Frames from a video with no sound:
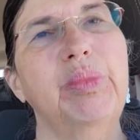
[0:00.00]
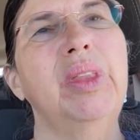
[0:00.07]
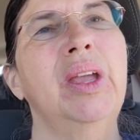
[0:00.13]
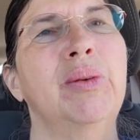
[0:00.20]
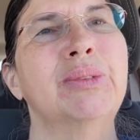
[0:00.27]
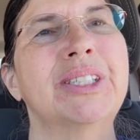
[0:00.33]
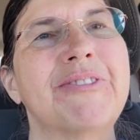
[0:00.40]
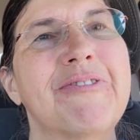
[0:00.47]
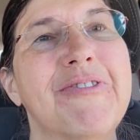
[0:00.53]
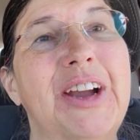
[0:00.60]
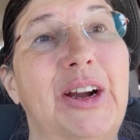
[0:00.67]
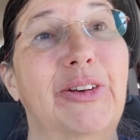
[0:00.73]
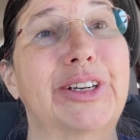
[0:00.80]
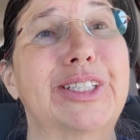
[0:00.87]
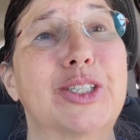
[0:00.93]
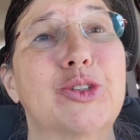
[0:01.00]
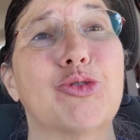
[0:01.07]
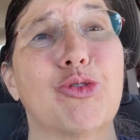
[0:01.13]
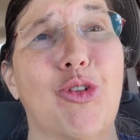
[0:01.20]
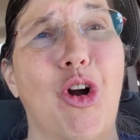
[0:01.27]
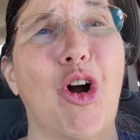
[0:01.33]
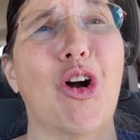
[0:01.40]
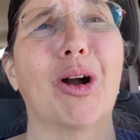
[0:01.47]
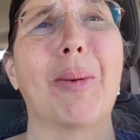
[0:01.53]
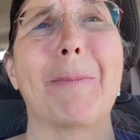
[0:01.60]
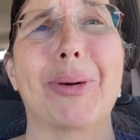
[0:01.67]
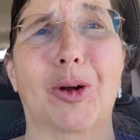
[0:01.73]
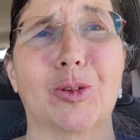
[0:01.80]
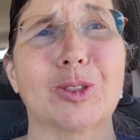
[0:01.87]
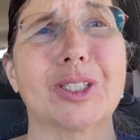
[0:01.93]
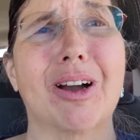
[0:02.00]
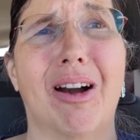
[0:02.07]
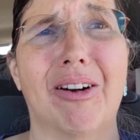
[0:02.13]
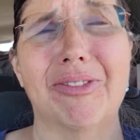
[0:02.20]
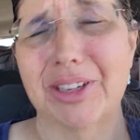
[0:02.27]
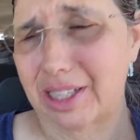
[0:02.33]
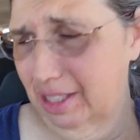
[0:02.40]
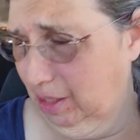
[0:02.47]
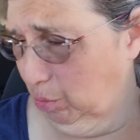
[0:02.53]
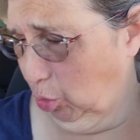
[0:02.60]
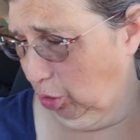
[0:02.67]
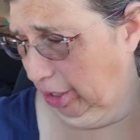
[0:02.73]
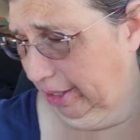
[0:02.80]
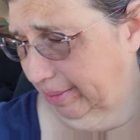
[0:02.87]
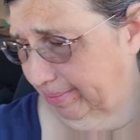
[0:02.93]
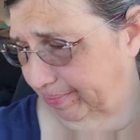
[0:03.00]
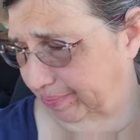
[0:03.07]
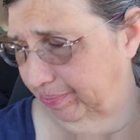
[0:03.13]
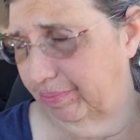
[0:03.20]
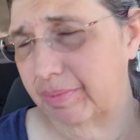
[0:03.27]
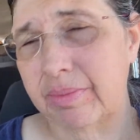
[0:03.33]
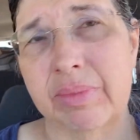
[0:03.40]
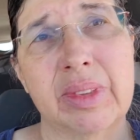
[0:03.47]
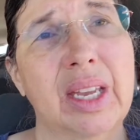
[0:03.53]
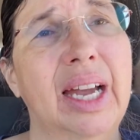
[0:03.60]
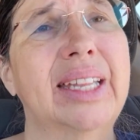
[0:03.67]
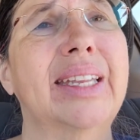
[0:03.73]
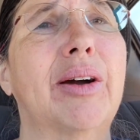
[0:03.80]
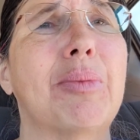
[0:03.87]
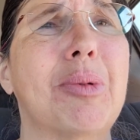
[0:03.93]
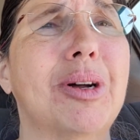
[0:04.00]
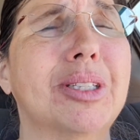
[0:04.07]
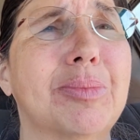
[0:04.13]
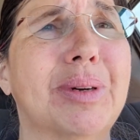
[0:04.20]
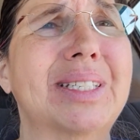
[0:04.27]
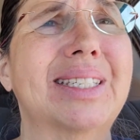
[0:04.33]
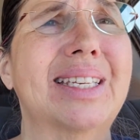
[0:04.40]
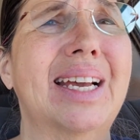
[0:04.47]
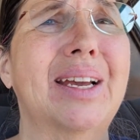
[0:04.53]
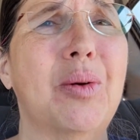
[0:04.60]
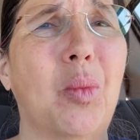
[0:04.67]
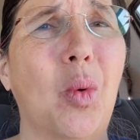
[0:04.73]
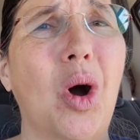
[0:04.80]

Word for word: It was a very strong burnt coffee this morning. And now I'm on to my second